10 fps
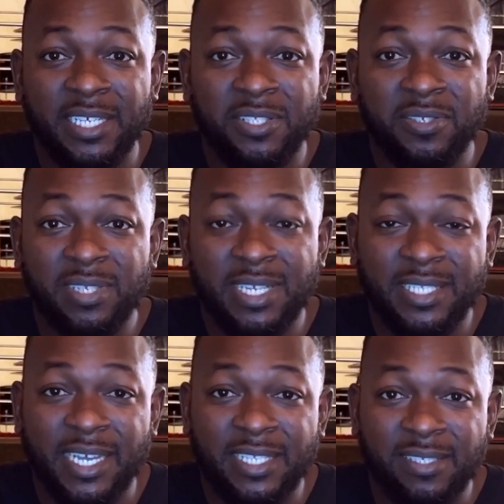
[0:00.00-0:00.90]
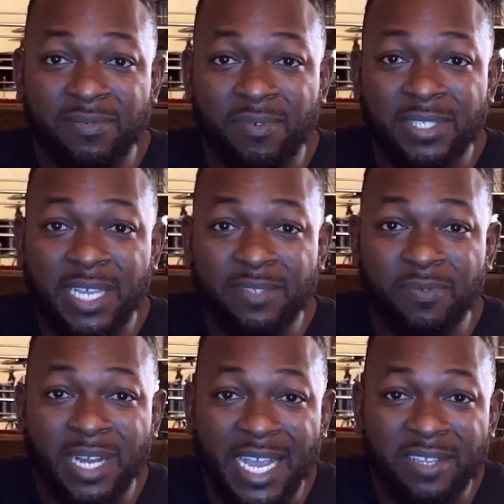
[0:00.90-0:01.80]
Do you understand?
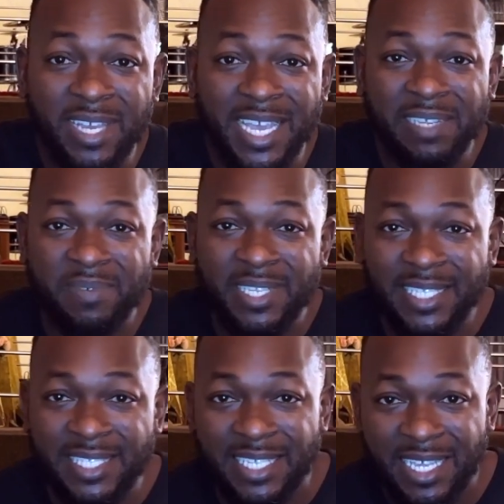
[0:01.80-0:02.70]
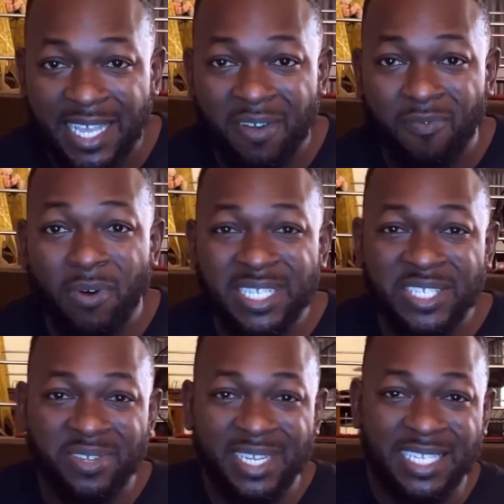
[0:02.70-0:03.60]
What can you eliminate? What
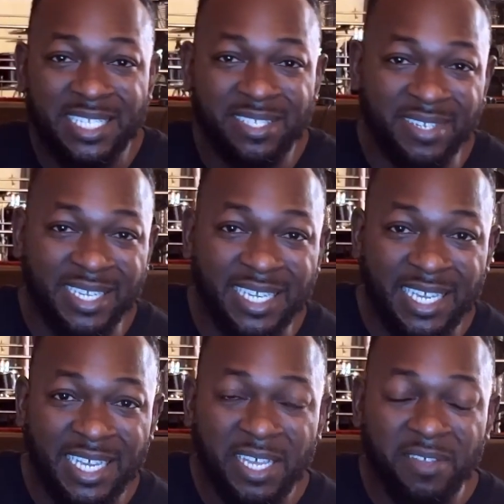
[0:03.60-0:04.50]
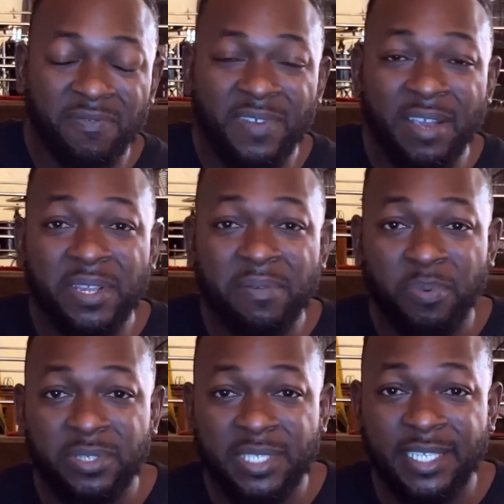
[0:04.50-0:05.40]
is unnecessary? Very
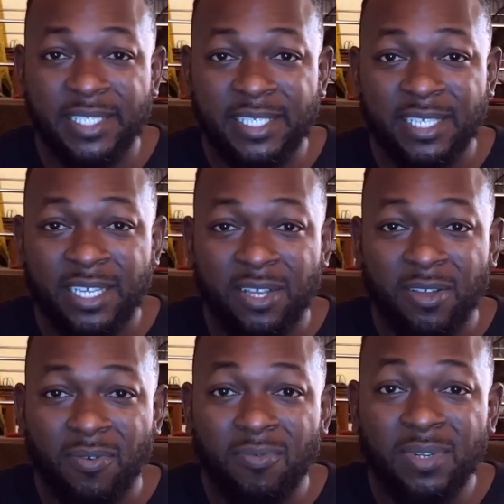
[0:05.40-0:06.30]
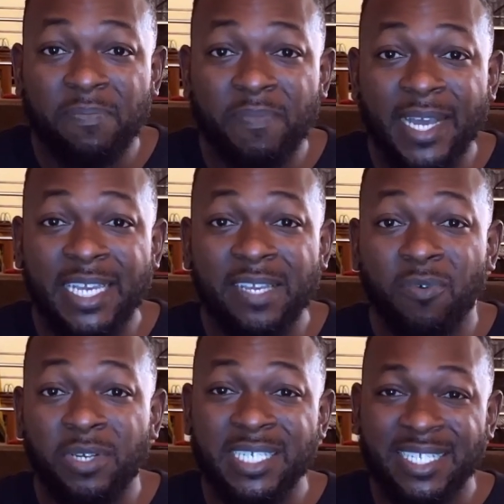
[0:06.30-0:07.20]
important. Only packing
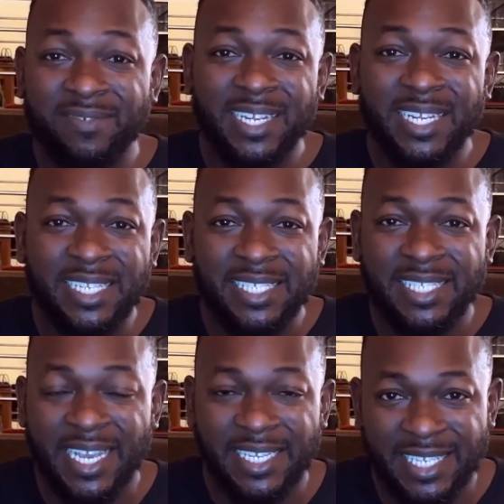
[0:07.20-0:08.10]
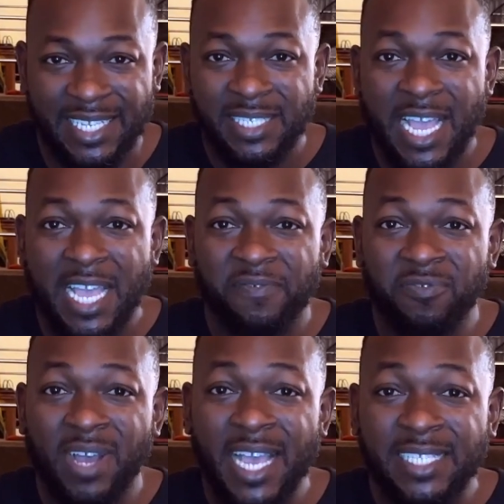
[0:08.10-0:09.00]
what is really needed. There are a
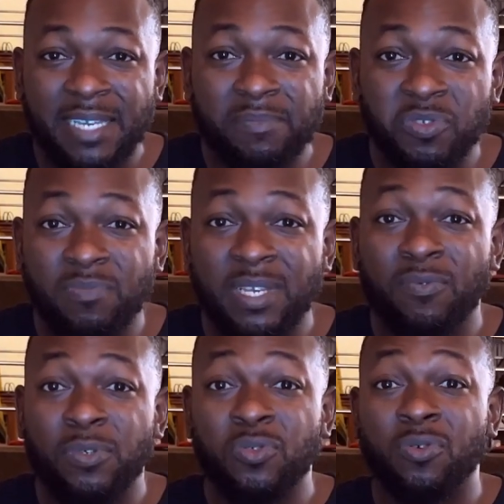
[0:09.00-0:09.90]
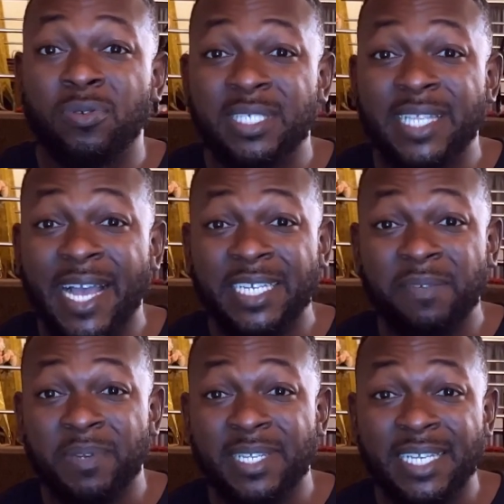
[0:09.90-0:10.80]
few items you may want to consider
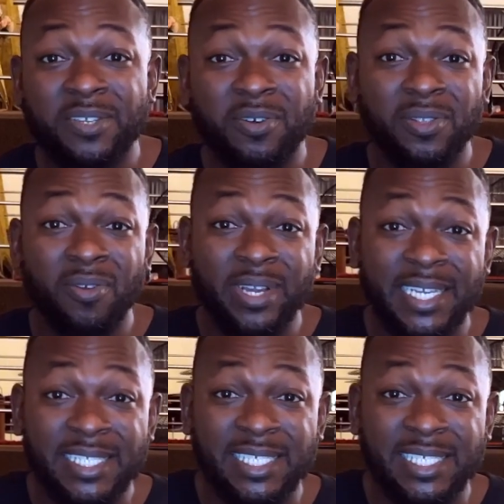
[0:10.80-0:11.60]
keeping in your luggage,